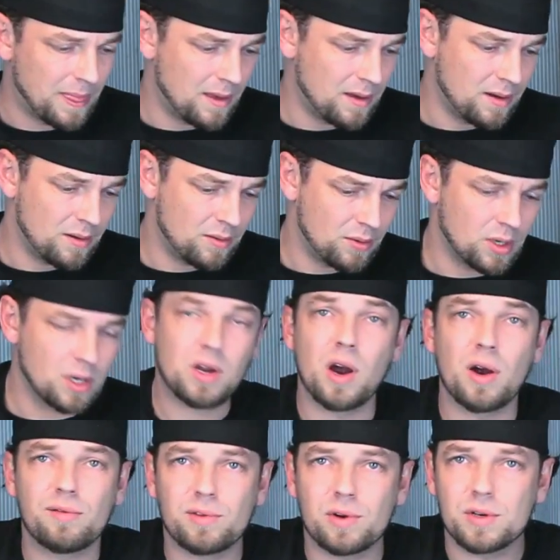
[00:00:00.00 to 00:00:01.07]
uh,
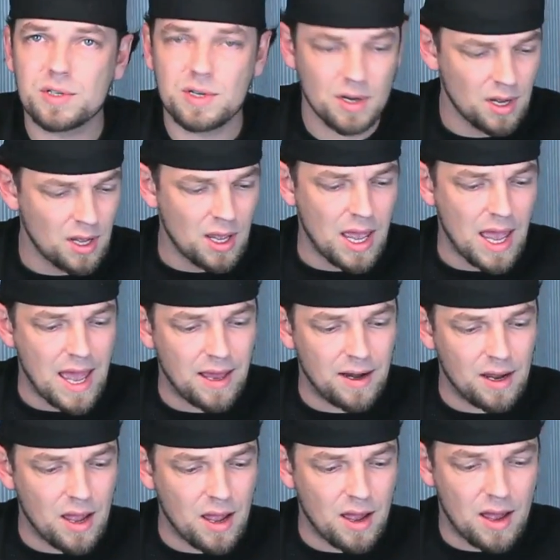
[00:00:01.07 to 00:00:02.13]
covers
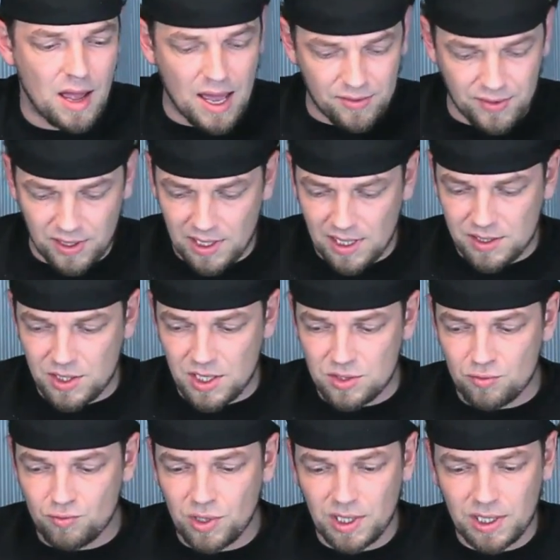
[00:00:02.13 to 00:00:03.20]
and I think that
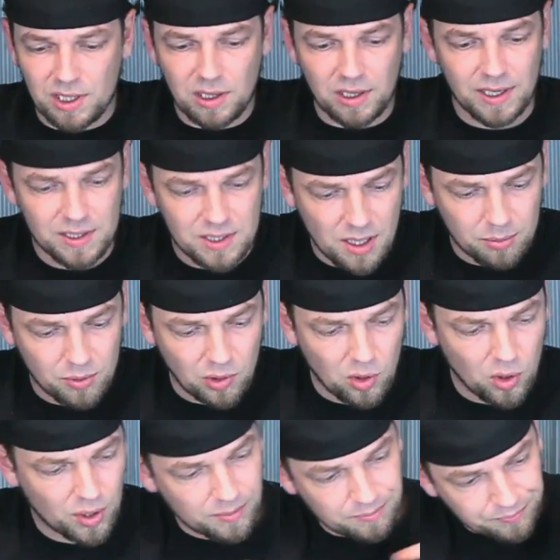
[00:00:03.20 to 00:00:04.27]
just really cleans up the
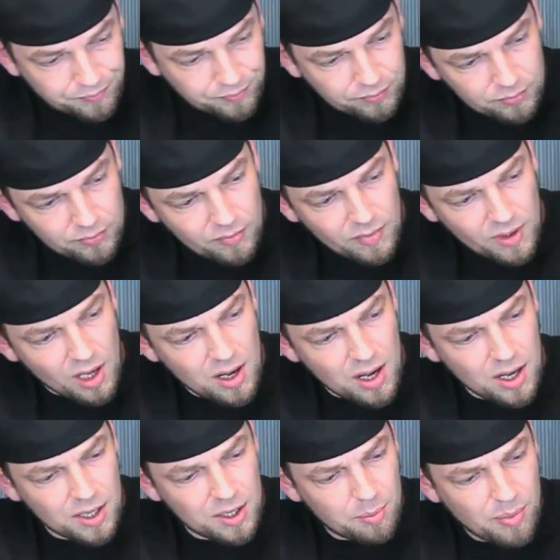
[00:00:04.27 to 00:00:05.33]
look.
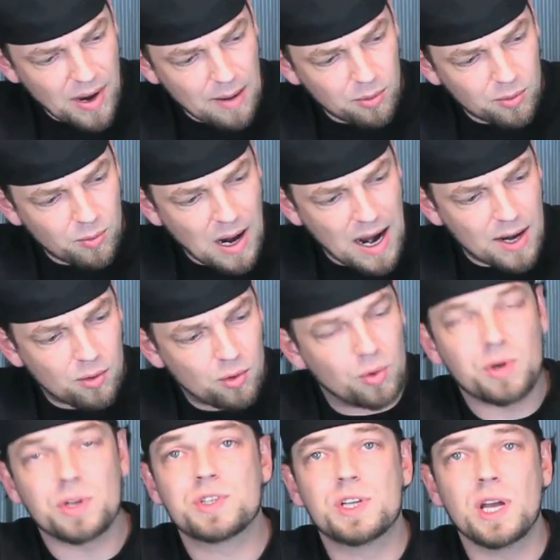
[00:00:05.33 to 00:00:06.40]
Uh, the power wire
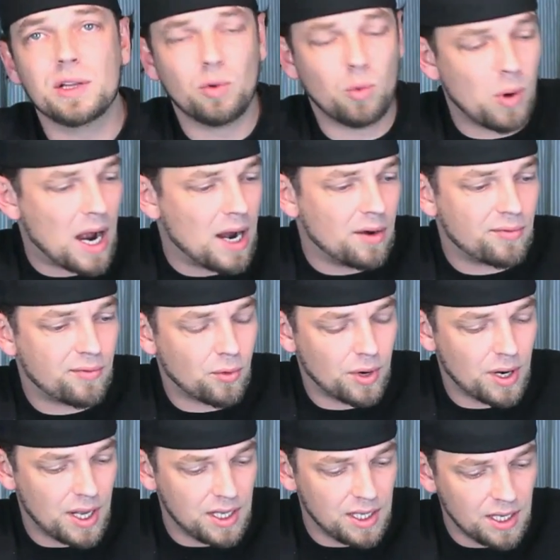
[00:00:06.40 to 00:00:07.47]
or the signal wire for
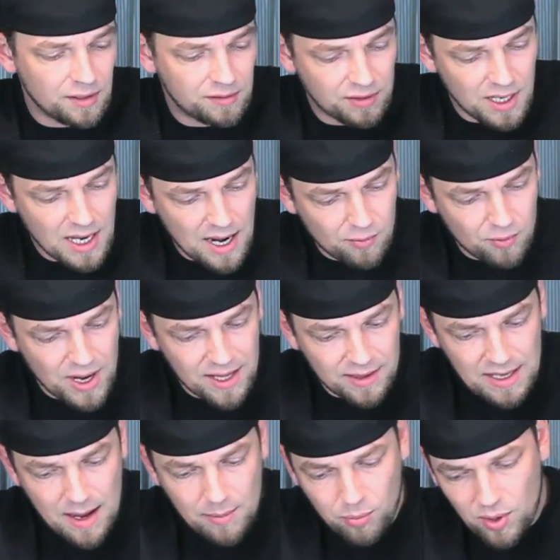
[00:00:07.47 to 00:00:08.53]
the ESC. I
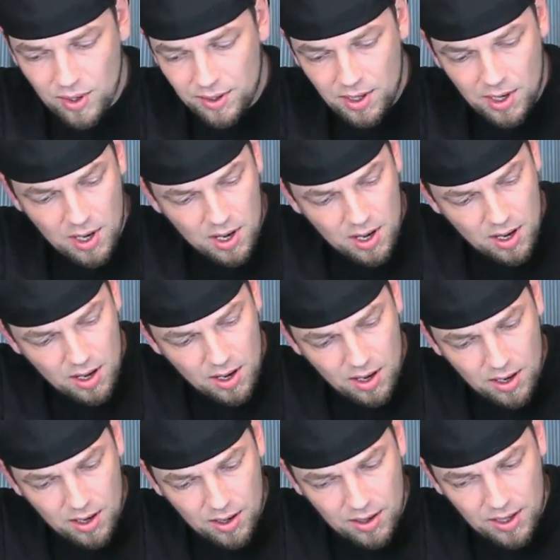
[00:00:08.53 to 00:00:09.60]
ran that one
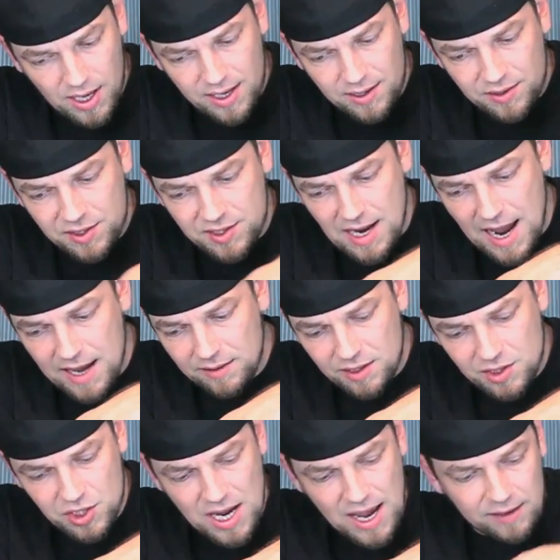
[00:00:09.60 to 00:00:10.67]
uh, inside
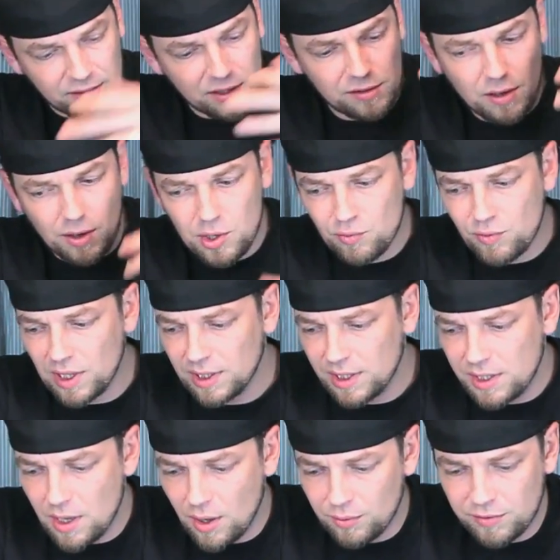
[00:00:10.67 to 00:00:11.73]
the chassis so you
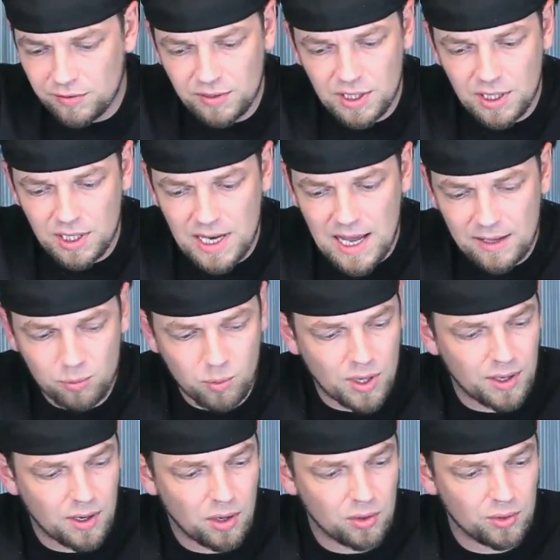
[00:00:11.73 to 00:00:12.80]
really don't see that
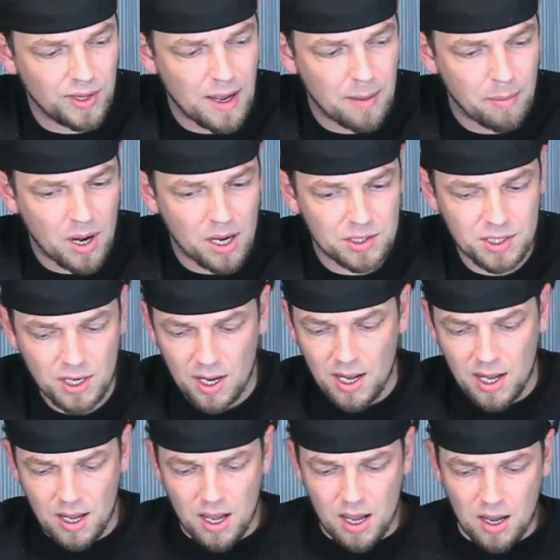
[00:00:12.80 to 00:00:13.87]
one all that much.
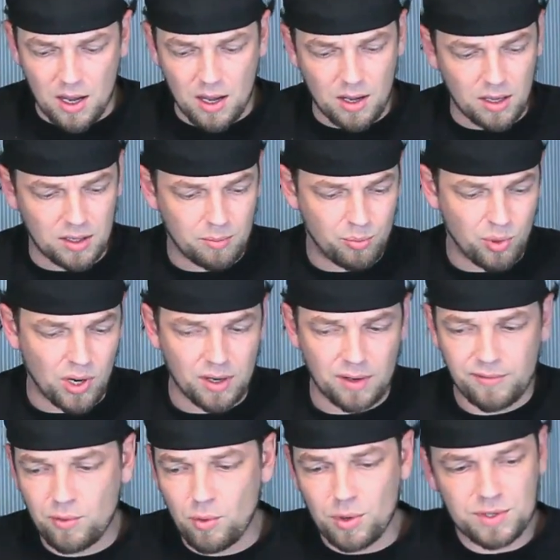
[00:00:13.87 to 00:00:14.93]
Uh, apart
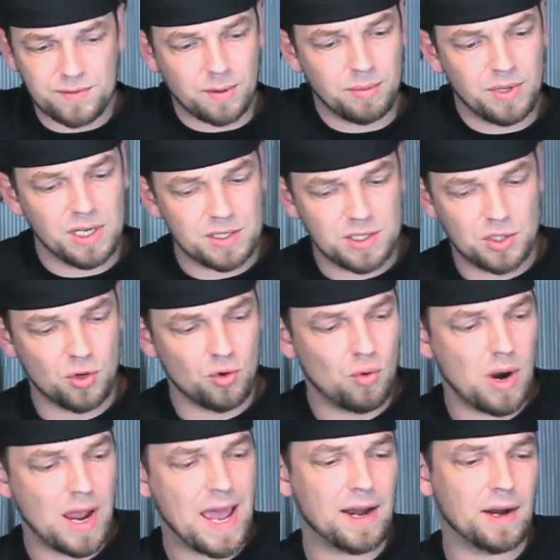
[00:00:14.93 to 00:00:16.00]
of course from these
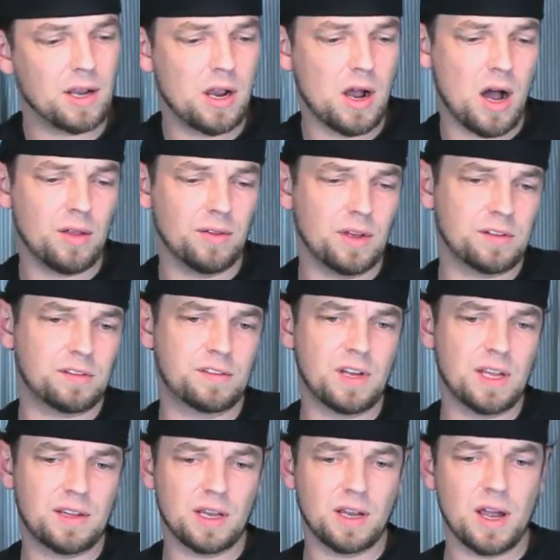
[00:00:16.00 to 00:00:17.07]
two anacondas
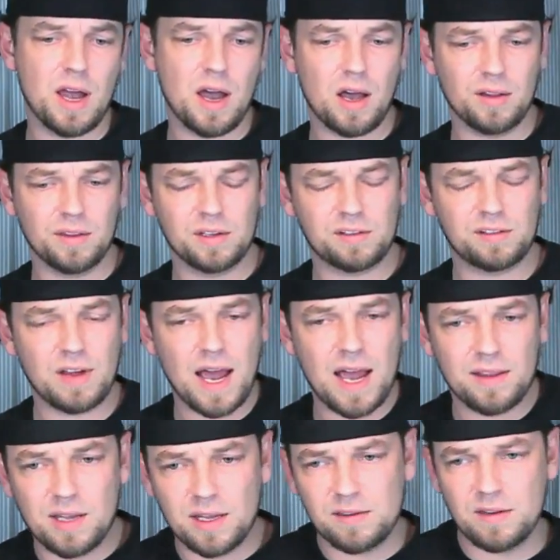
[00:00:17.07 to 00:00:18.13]
sitting on the
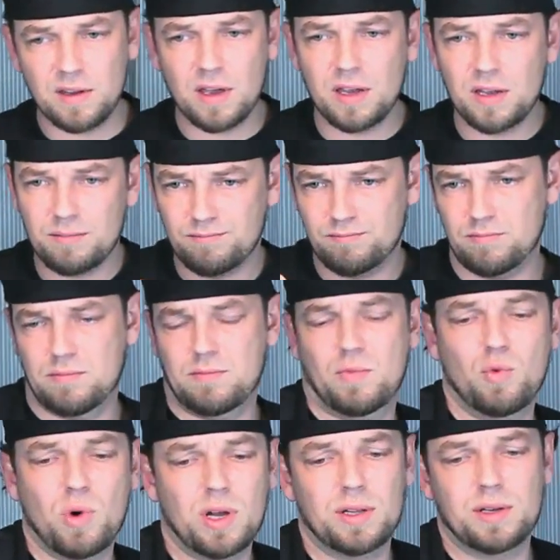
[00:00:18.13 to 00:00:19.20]
side that
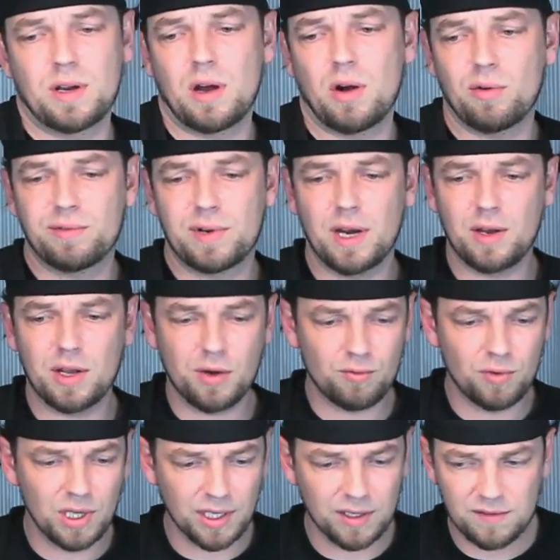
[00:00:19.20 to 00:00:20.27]
well, over there you
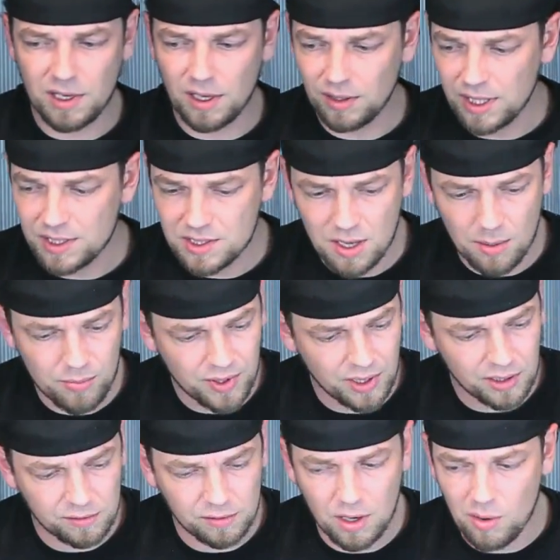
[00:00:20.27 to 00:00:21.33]
can really tell that
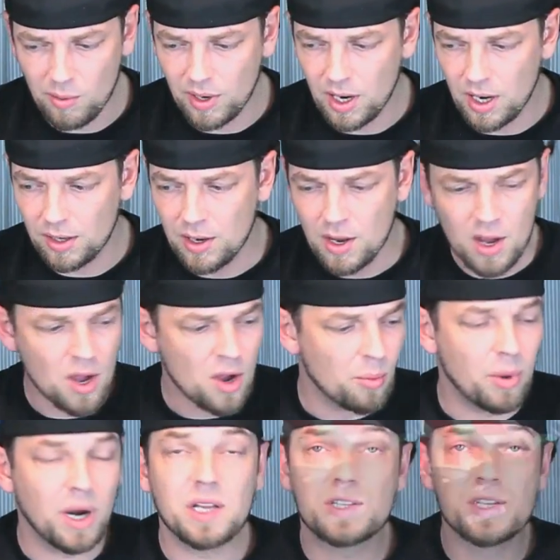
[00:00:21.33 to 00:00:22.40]
something is going on.
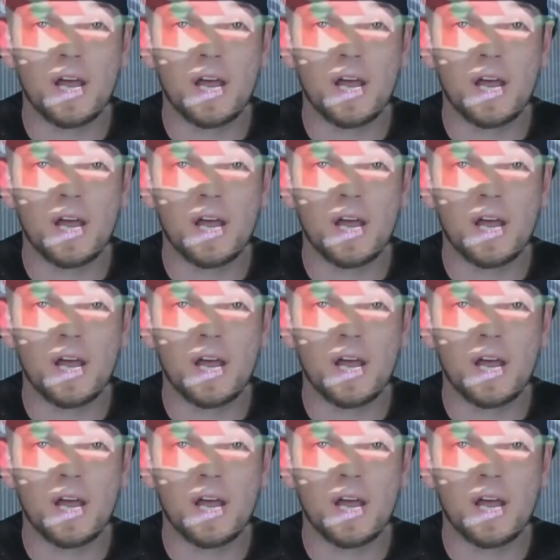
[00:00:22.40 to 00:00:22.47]
But it's